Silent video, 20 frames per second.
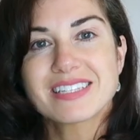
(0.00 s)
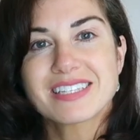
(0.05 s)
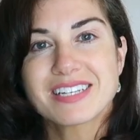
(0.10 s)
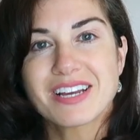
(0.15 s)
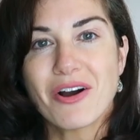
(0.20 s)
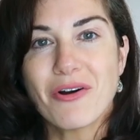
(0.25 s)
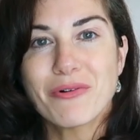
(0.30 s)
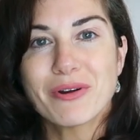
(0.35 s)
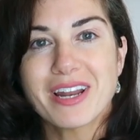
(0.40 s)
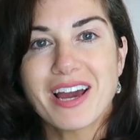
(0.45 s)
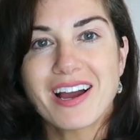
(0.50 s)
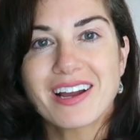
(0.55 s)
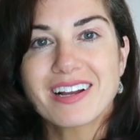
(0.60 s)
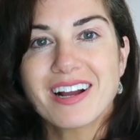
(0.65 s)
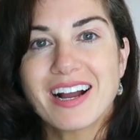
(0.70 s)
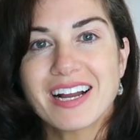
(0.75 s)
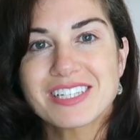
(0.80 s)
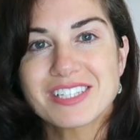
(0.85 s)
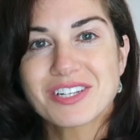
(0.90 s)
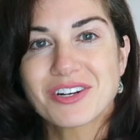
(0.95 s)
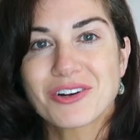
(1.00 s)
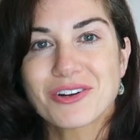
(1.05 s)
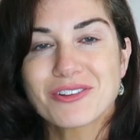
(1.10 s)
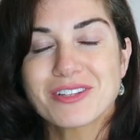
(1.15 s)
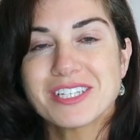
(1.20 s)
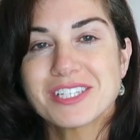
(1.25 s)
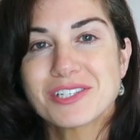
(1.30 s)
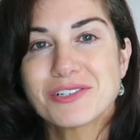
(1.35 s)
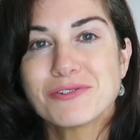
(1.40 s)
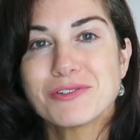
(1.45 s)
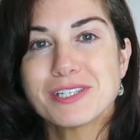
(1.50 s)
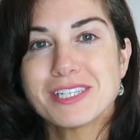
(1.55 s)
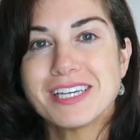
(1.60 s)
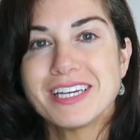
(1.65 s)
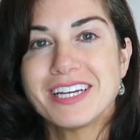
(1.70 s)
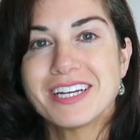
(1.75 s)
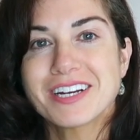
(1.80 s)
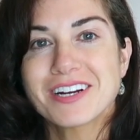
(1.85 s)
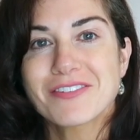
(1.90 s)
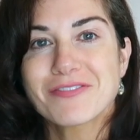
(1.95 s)
What's going on guys? Curly Susie
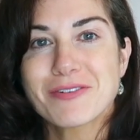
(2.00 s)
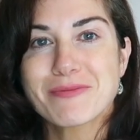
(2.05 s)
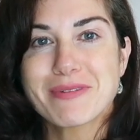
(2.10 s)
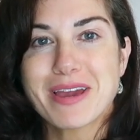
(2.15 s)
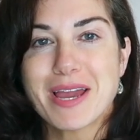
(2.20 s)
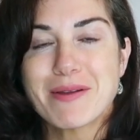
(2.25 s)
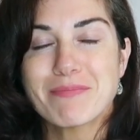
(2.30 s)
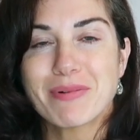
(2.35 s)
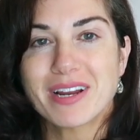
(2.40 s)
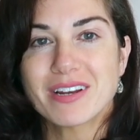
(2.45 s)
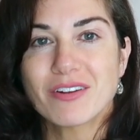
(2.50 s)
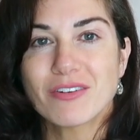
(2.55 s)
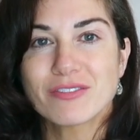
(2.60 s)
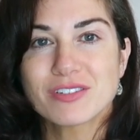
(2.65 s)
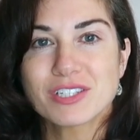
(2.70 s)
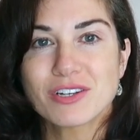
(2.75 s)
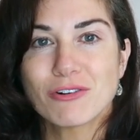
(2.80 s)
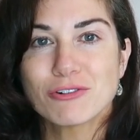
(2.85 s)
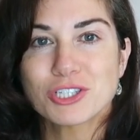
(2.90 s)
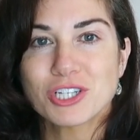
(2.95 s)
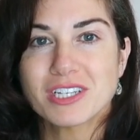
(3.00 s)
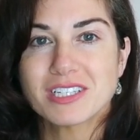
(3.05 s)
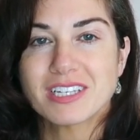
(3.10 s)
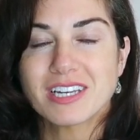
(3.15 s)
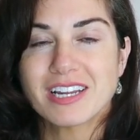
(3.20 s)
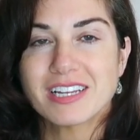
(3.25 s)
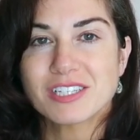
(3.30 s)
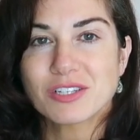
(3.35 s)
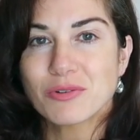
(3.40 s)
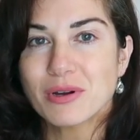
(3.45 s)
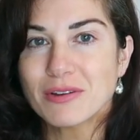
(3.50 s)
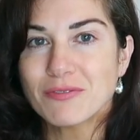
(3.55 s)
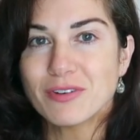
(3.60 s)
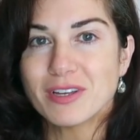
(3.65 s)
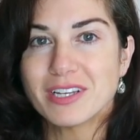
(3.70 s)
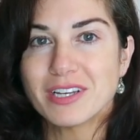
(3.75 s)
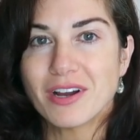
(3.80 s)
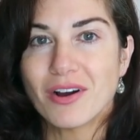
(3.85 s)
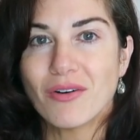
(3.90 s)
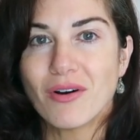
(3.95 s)
here from Cape Breton, Nova Scotia. In today's quick
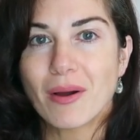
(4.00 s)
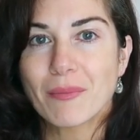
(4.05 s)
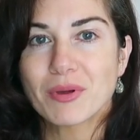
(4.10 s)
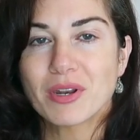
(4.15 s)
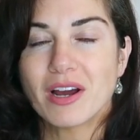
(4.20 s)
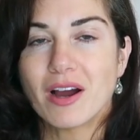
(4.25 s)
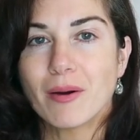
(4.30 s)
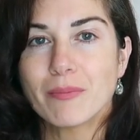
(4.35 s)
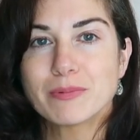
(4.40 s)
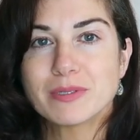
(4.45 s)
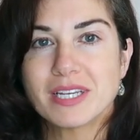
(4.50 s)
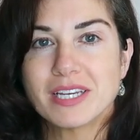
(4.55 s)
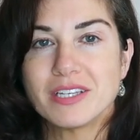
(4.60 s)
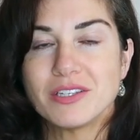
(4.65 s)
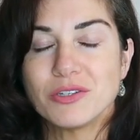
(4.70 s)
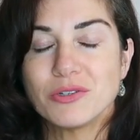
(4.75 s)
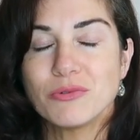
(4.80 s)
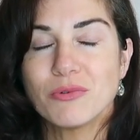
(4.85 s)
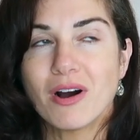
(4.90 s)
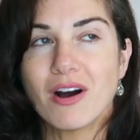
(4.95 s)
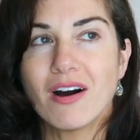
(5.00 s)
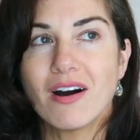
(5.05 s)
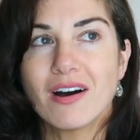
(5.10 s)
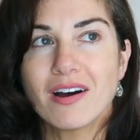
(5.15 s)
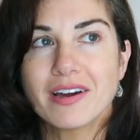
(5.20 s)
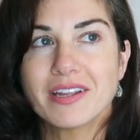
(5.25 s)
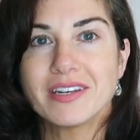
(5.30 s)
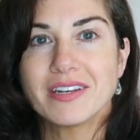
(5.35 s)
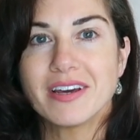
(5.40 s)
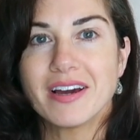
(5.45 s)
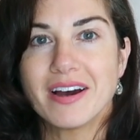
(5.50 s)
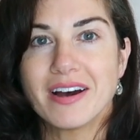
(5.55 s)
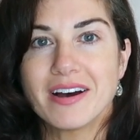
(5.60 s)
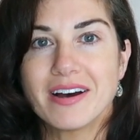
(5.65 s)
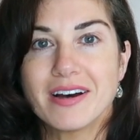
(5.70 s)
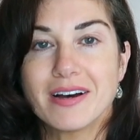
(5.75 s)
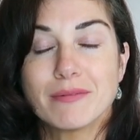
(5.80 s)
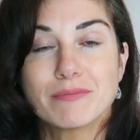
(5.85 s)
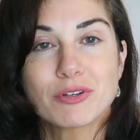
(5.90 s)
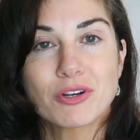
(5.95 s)
video, I'm gonna update you on
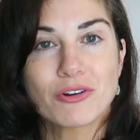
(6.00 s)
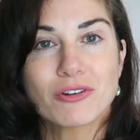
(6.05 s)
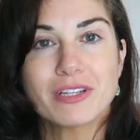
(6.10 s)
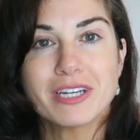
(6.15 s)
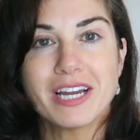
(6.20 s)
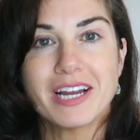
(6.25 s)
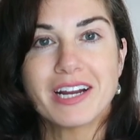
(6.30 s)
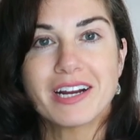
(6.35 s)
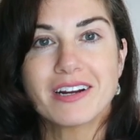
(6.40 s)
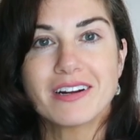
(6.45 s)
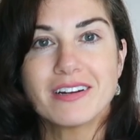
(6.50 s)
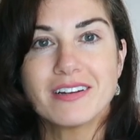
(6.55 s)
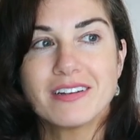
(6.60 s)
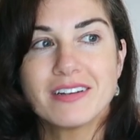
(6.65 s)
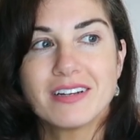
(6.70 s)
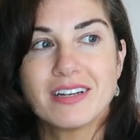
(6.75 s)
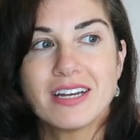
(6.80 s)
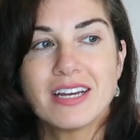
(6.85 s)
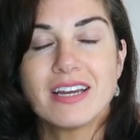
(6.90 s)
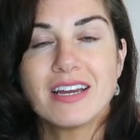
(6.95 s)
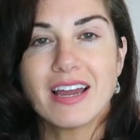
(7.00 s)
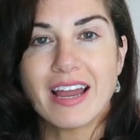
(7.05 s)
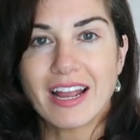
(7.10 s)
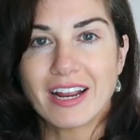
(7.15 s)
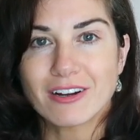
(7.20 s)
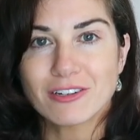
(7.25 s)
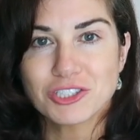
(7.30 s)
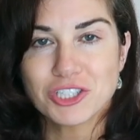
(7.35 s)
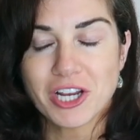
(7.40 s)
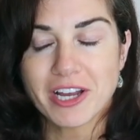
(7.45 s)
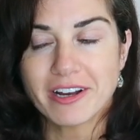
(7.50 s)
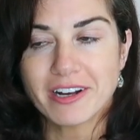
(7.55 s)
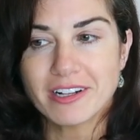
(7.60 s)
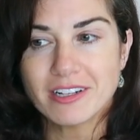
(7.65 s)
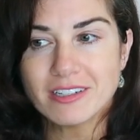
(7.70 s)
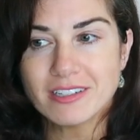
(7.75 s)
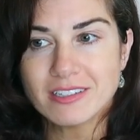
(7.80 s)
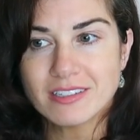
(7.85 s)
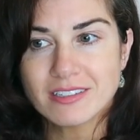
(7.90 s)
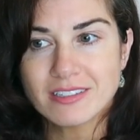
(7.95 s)
um, curly hair, hair
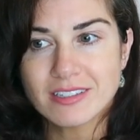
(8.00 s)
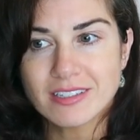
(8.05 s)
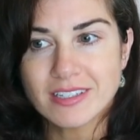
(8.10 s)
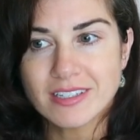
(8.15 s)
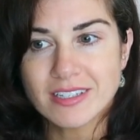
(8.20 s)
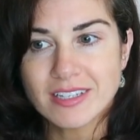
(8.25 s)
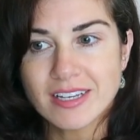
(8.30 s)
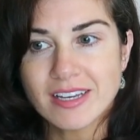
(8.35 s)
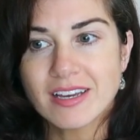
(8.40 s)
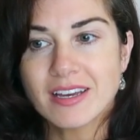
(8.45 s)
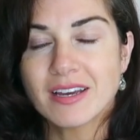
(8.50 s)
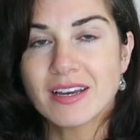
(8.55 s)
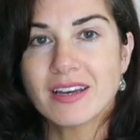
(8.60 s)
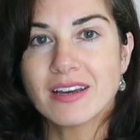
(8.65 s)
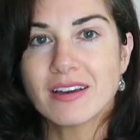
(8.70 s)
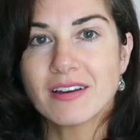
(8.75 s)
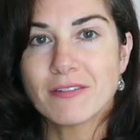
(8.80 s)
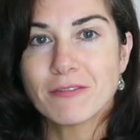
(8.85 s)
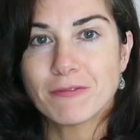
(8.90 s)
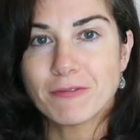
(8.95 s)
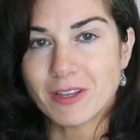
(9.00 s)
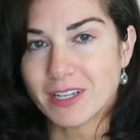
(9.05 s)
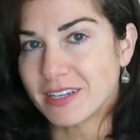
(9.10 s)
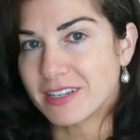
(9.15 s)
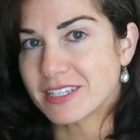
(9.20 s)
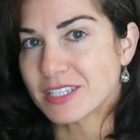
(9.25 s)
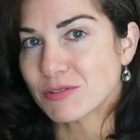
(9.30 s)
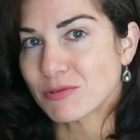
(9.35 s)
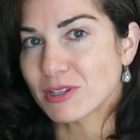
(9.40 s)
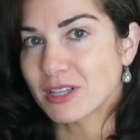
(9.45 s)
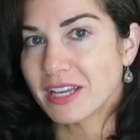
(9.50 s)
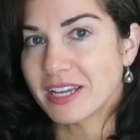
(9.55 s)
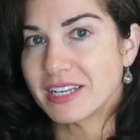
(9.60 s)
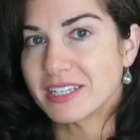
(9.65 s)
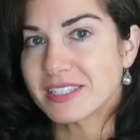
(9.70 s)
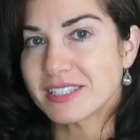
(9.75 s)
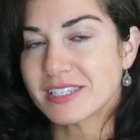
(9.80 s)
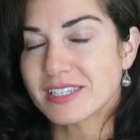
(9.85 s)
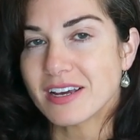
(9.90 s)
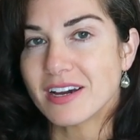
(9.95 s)
gel, fitness
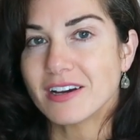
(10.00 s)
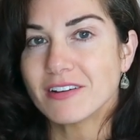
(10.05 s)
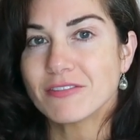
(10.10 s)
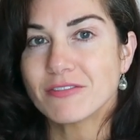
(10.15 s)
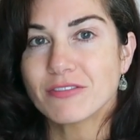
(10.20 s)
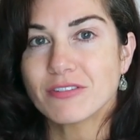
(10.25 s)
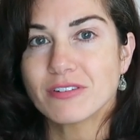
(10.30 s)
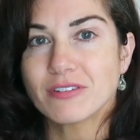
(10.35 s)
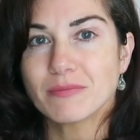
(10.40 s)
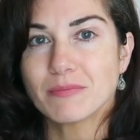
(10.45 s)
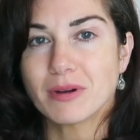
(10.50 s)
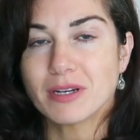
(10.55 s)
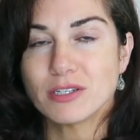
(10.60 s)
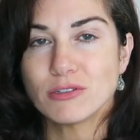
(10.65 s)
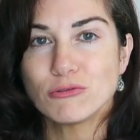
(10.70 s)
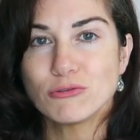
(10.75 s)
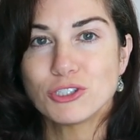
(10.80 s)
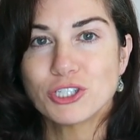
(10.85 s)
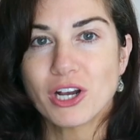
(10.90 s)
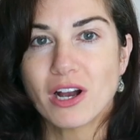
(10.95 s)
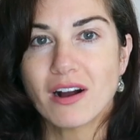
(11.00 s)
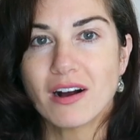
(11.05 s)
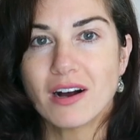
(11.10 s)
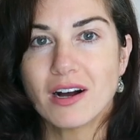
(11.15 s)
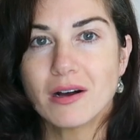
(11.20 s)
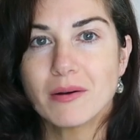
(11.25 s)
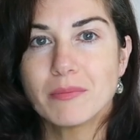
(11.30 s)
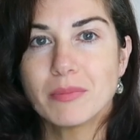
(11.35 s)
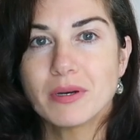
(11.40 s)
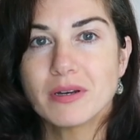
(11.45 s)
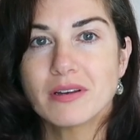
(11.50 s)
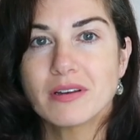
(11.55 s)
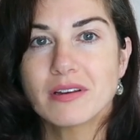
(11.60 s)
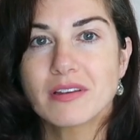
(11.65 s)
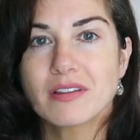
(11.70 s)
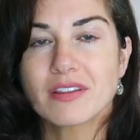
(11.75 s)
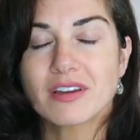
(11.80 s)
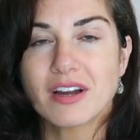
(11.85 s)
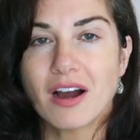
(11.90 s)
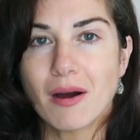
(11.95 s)
related stuff, my new job,
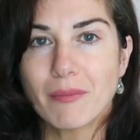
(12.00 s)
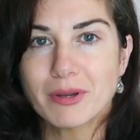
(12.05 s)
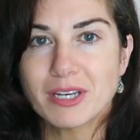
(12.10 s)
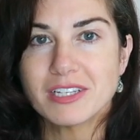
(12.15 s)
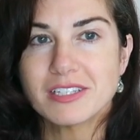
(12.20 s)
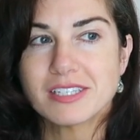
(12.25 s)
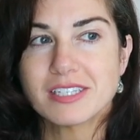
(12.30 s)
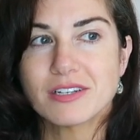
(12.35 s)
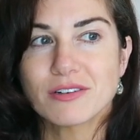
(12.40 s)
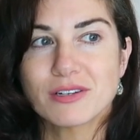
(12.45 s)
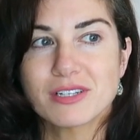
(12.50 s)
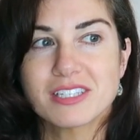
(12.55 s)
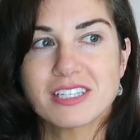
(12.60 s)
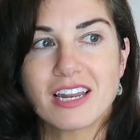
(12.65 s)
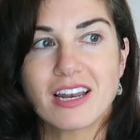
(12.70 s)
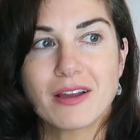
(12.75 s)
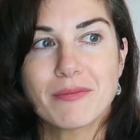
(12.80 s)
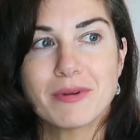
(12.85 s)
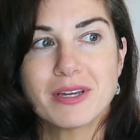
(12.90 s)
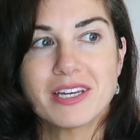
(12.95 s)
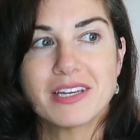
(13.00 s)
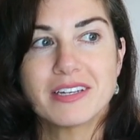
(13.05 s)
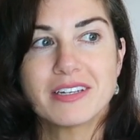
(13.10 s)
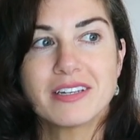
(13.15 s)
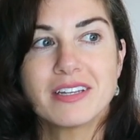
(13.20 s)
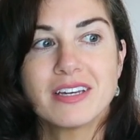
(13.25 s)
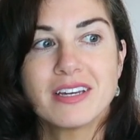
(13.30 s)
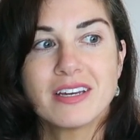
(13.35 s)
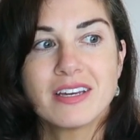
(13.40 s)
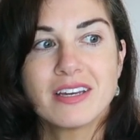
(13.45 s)
the comedy series that I'm in,